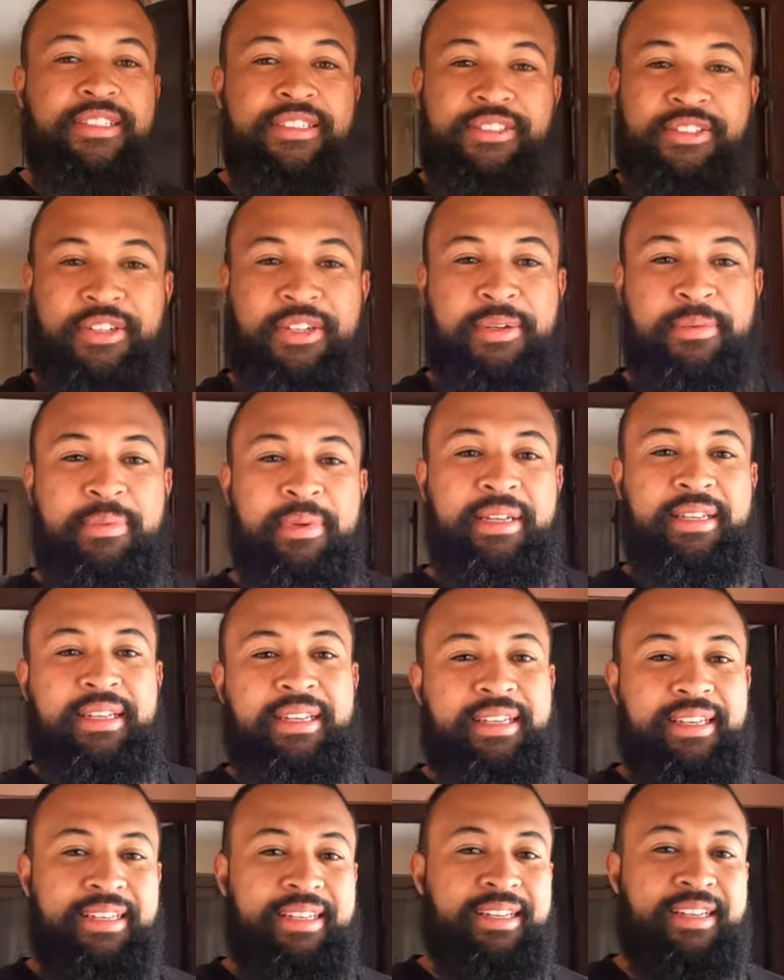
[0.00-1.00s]
is gonna
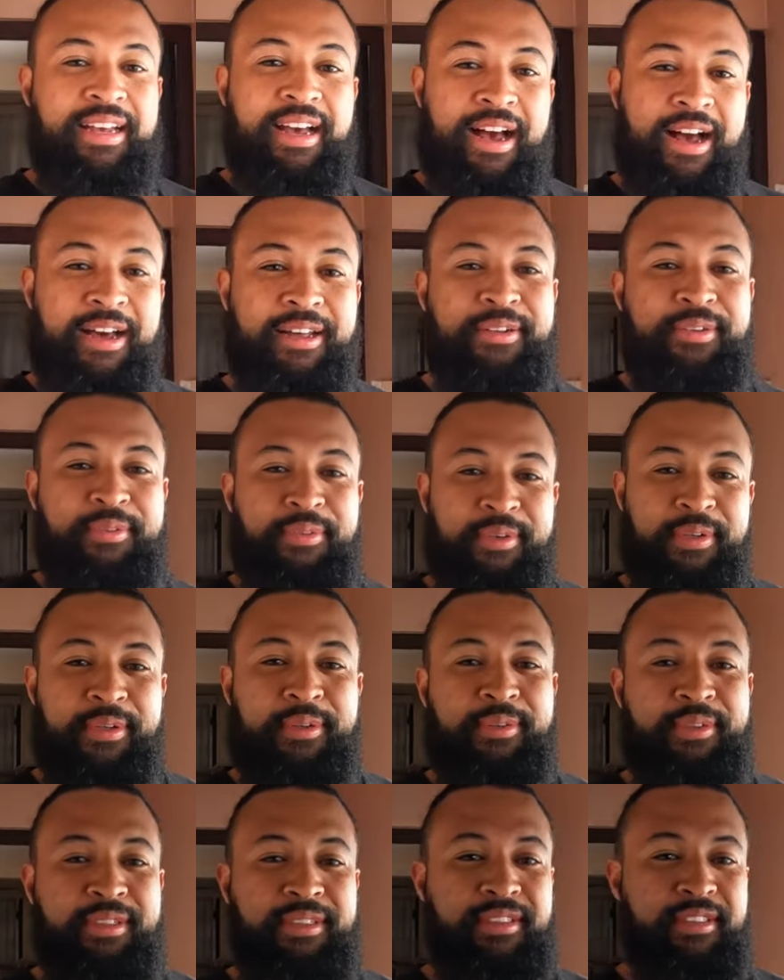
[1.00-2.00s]
be
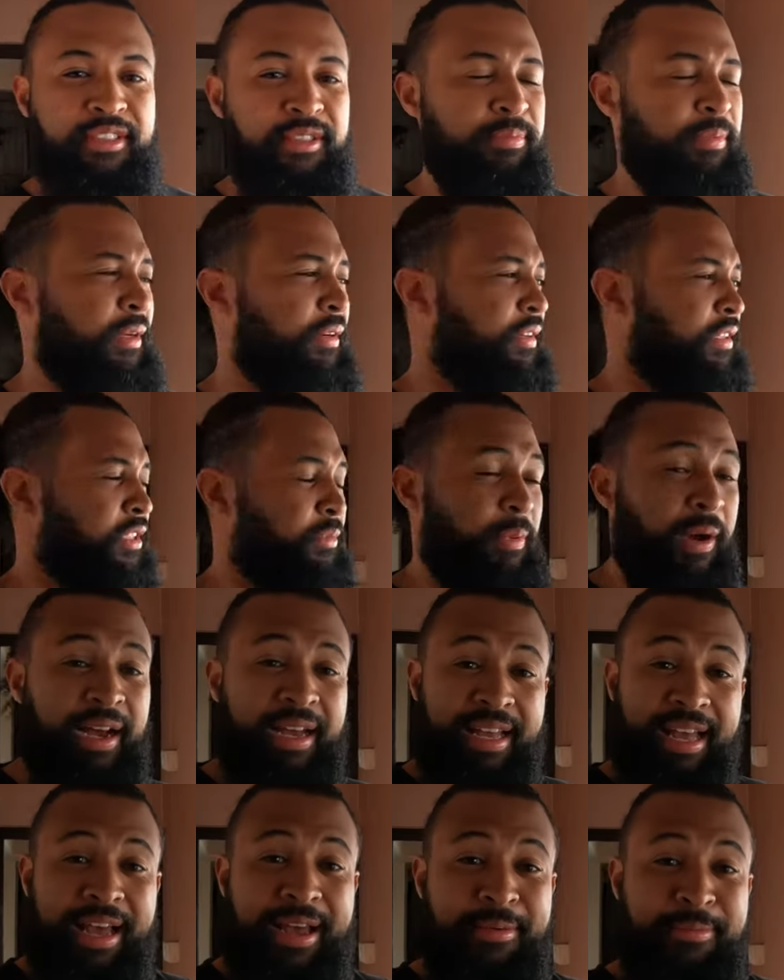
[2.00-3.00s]
unreal, this experience. But
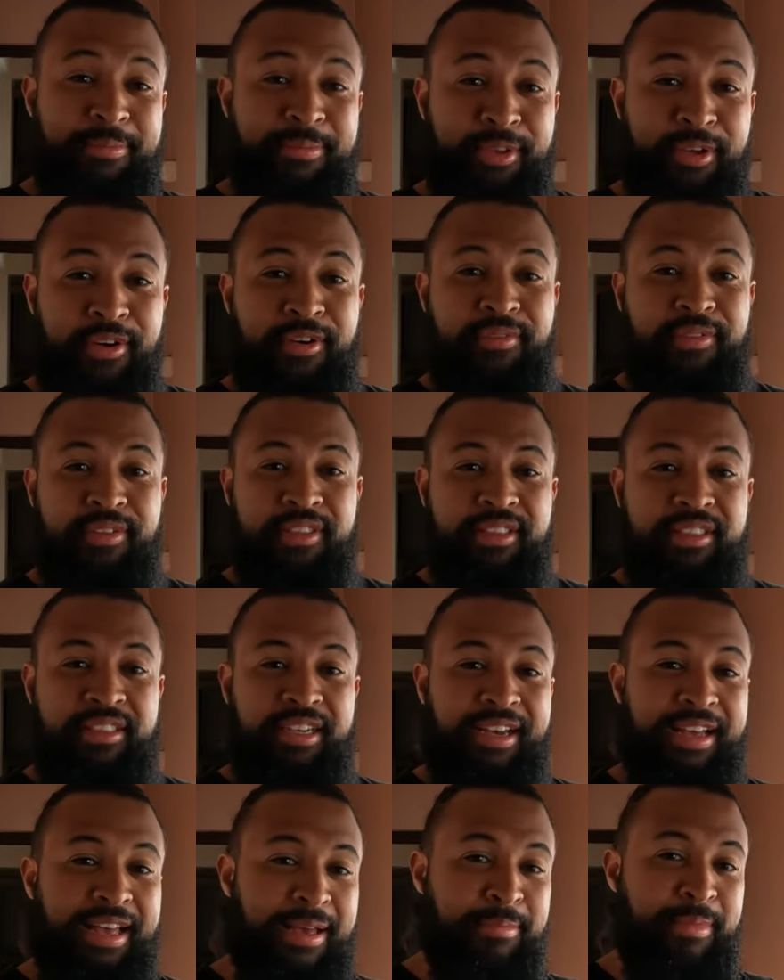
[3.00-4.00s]
I am nervous,
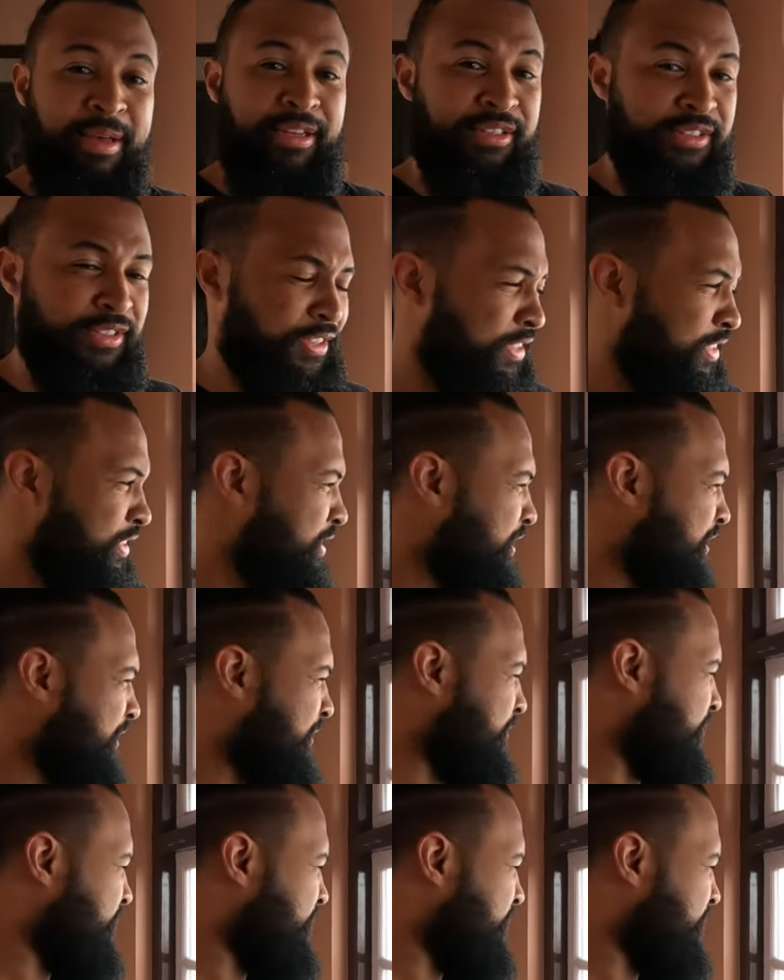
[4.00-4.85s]
I am anxious.